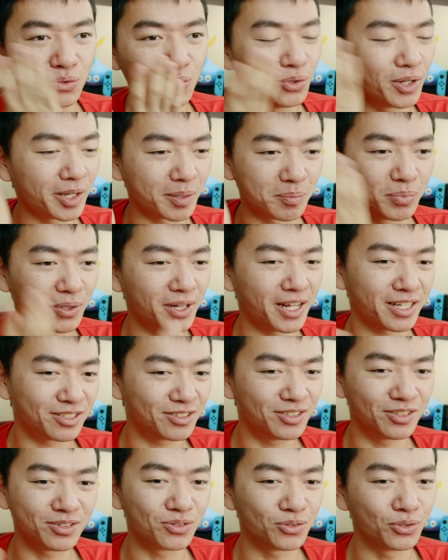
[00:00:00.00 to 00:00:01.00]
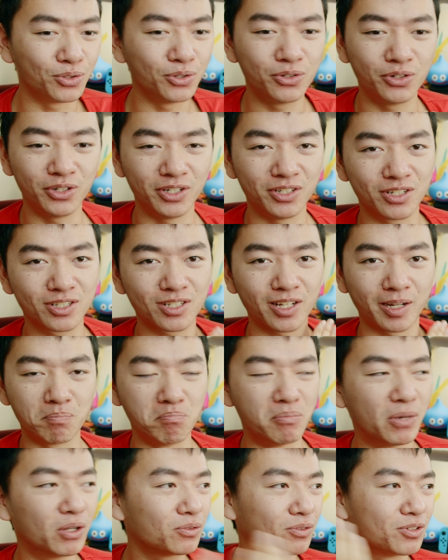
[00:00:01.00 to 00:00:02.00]
do like plastic surgery and just like
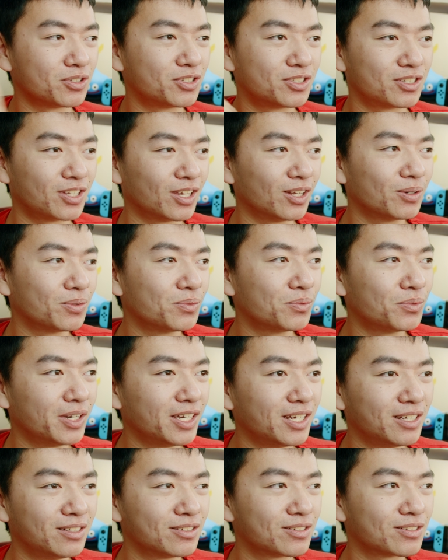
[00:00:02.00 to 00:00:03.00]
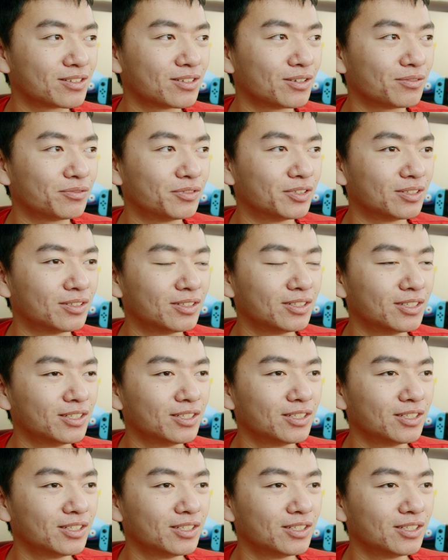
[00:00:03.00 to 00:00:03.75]
melt the skin away and stuff and